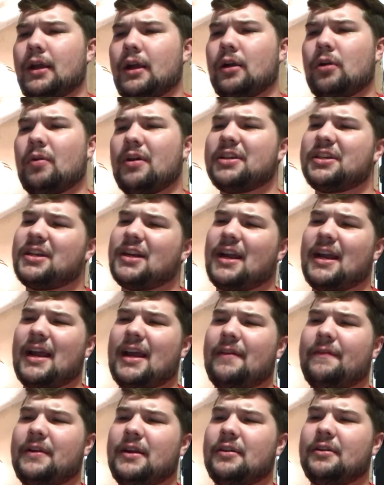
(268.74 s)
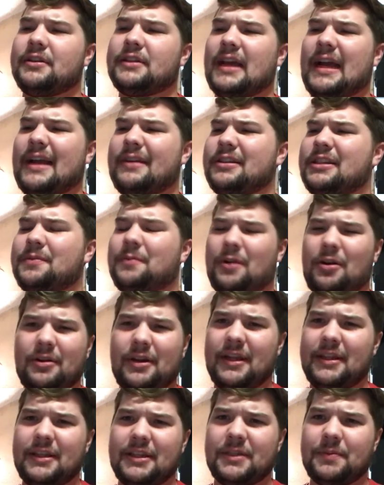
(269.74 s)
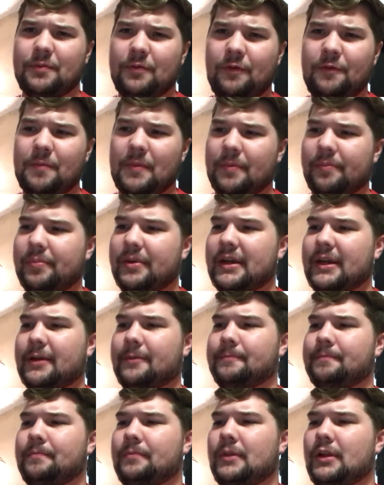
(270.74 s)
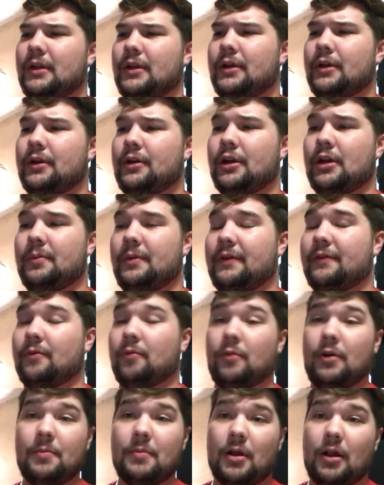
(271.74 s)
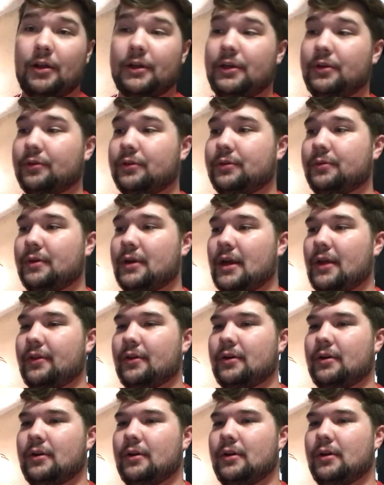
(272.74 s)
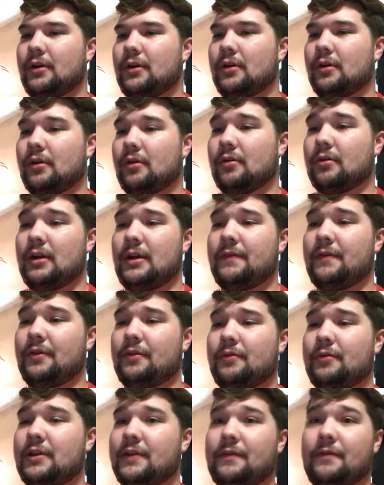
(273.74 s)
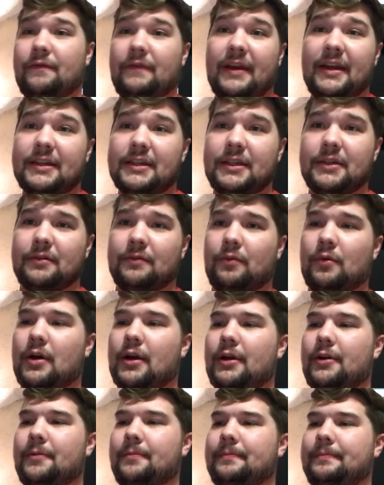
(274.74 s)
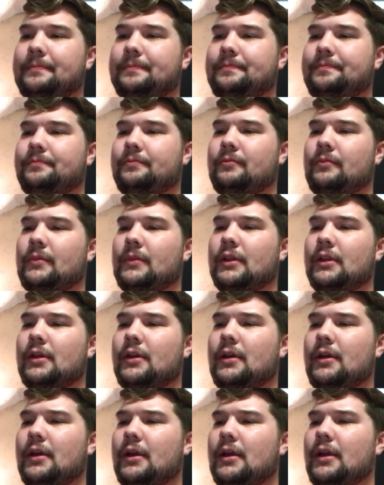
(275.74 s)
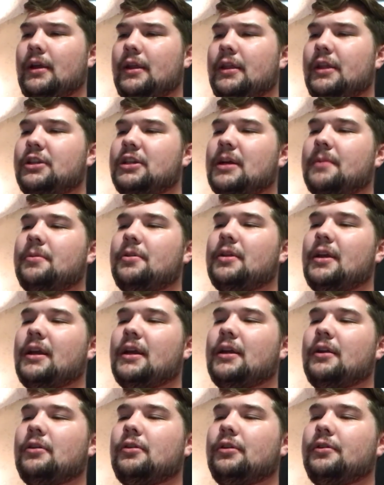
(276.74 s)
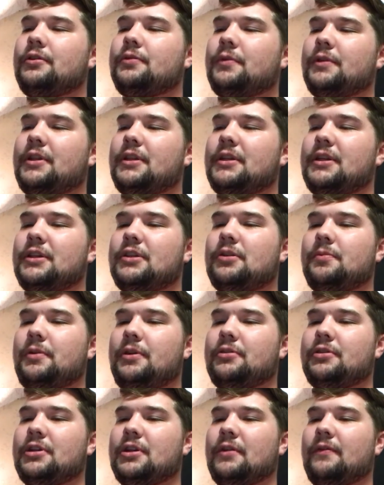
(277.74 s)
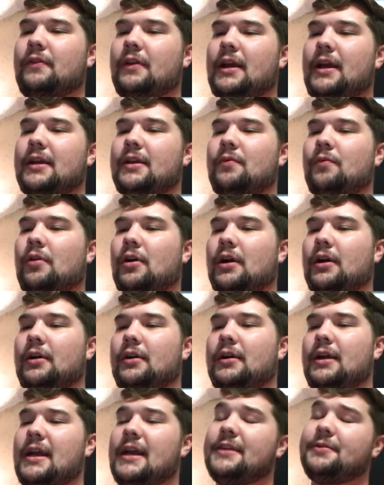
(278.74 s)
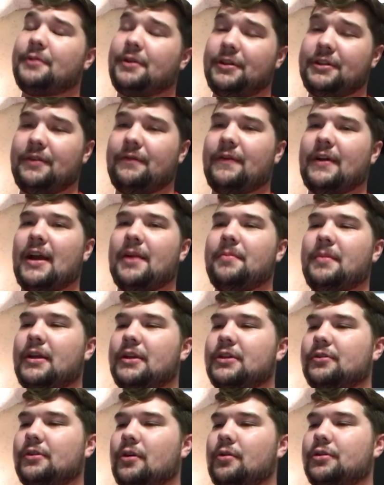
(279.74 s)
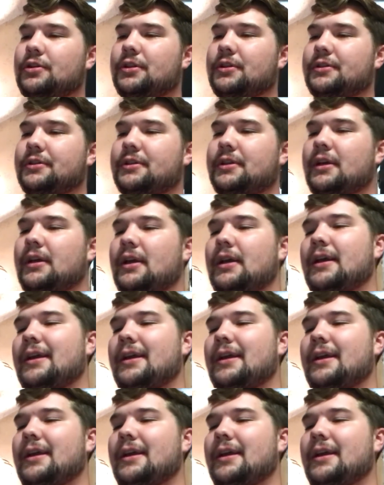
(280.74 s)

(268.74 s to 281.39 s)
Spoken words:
A question I have here is, how small can this movement be? Could it be from one molecule to another, or even through different phases of water? The chapter then concludes with the distribution of land and water, as well as the 5 major oceans.